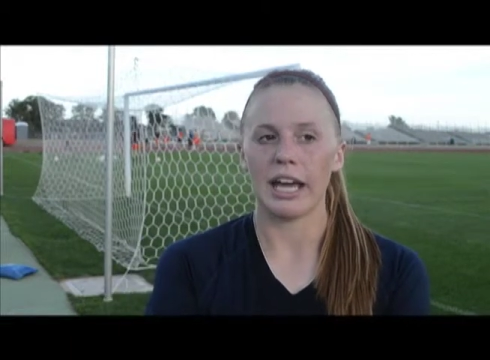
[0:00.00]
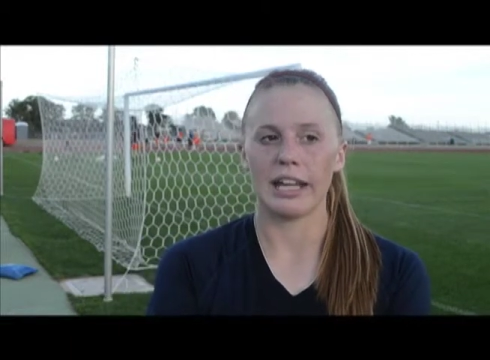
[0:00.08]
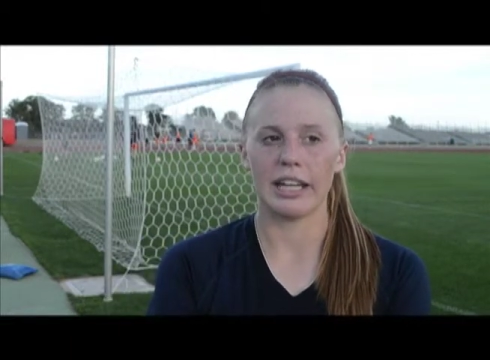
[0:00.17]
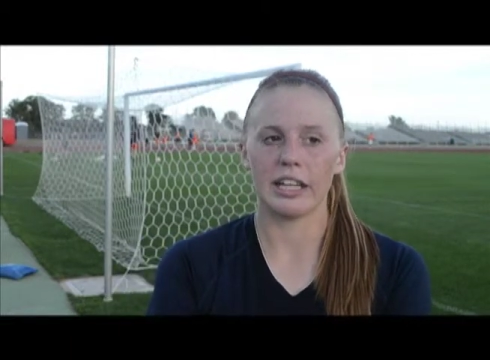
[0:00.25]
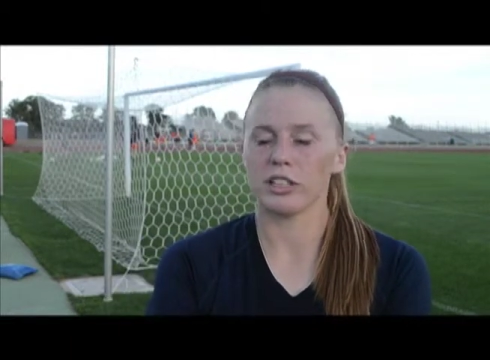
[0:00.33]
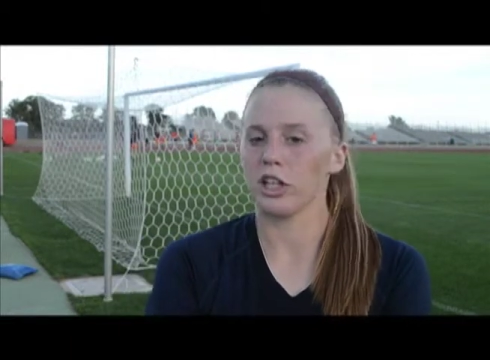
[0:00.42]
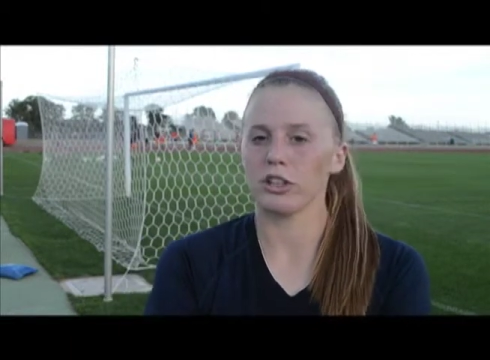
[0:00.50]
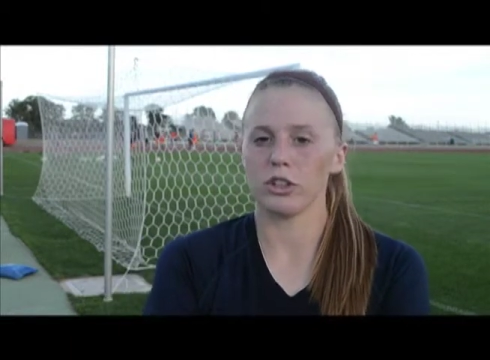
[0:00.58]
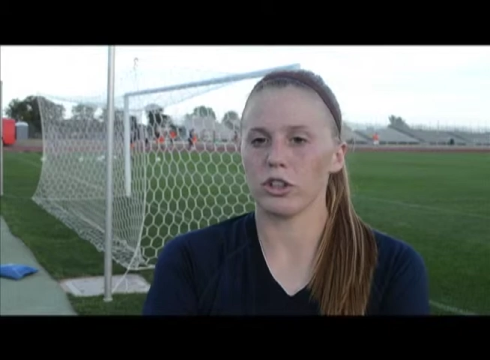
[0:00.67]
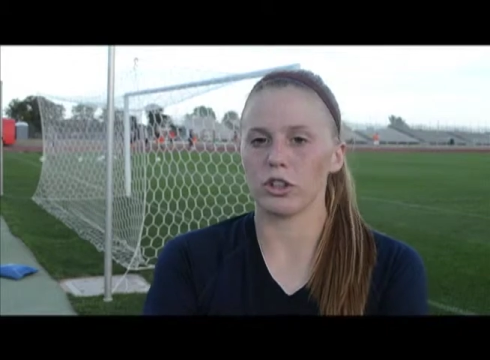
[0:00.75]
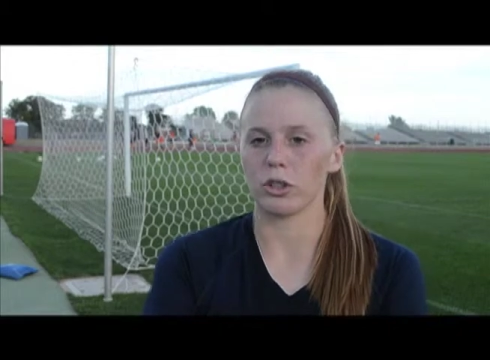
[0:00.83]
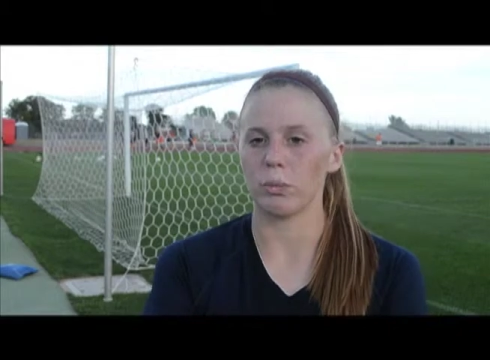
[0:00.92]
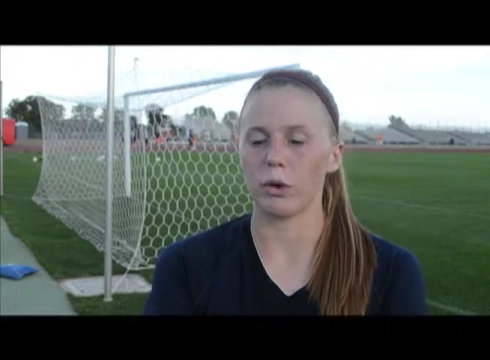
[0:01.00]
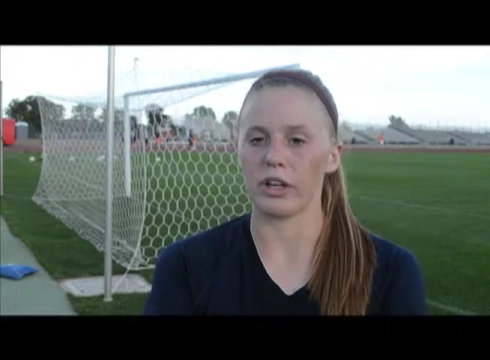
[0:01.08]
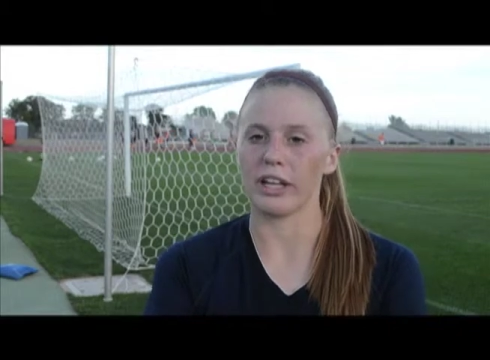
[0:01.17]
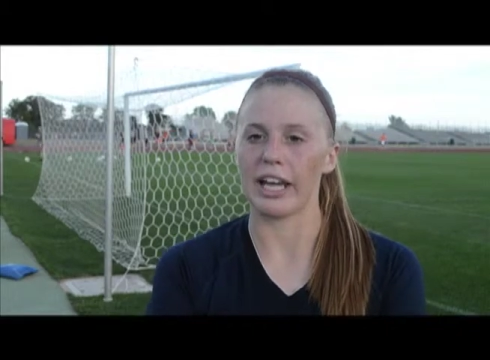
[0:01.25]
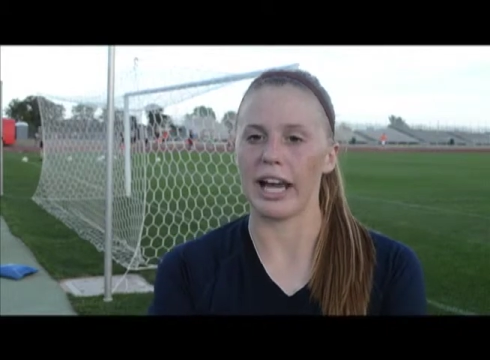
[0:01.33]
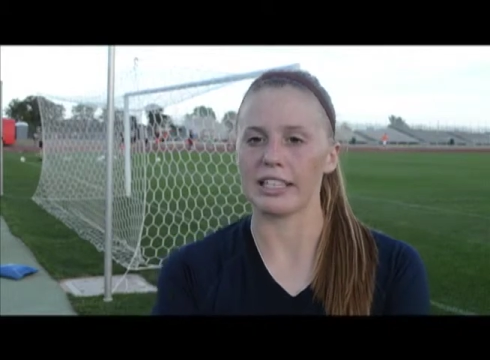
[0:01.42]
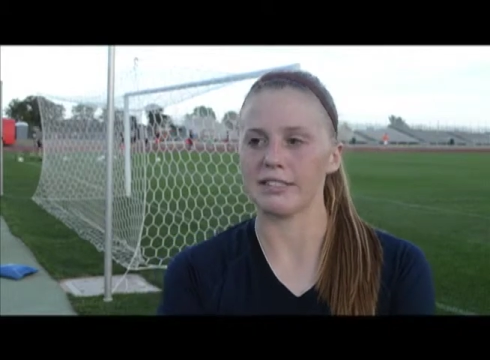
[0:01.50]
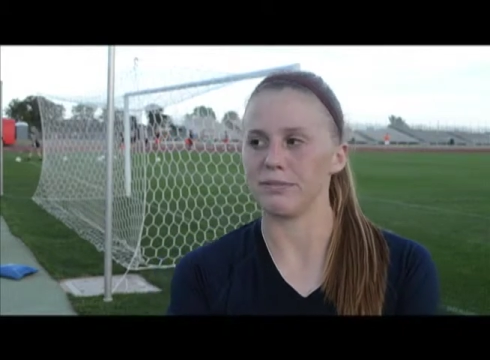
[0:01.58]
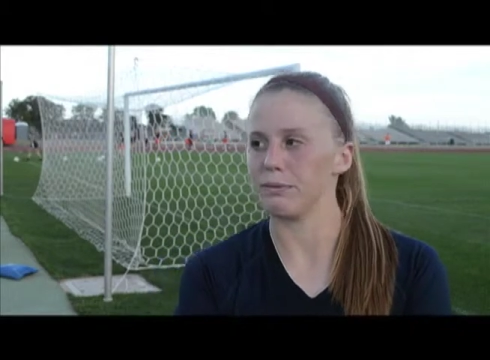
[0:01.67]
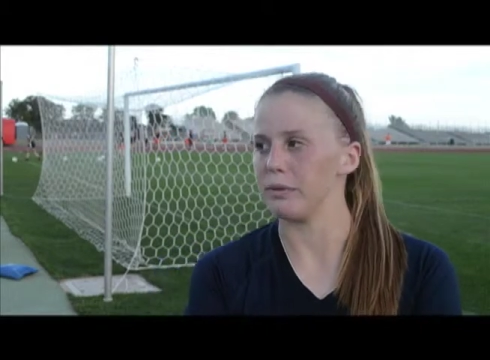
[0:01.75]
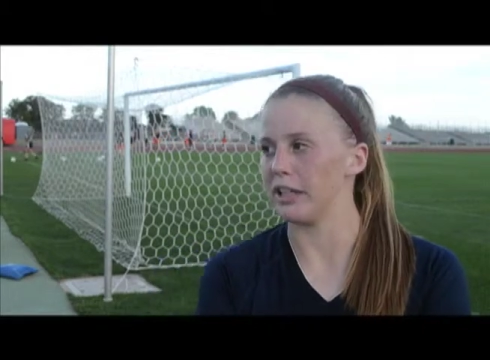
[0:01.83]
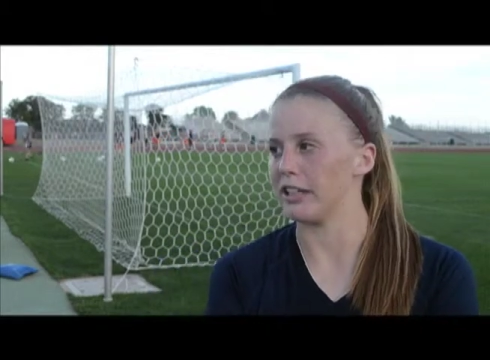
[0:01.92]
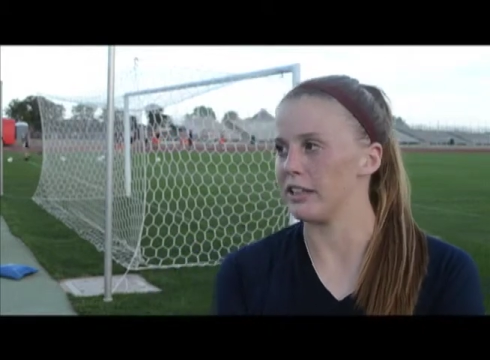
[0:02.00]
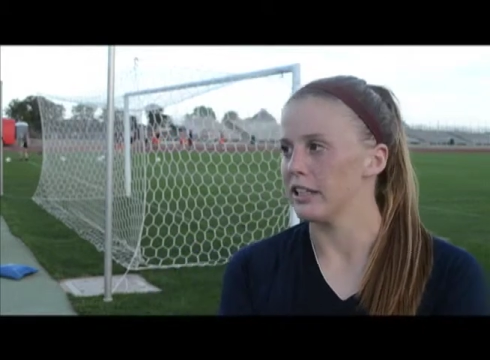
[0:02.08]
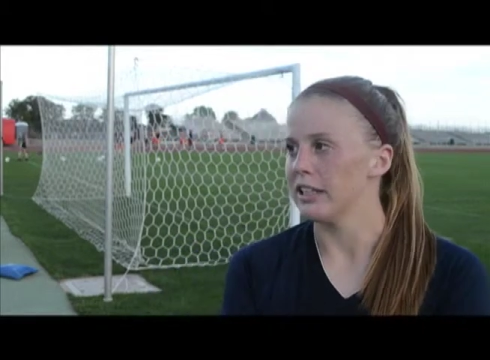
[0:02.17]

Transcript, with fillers: And then it's also your supporting cast. It,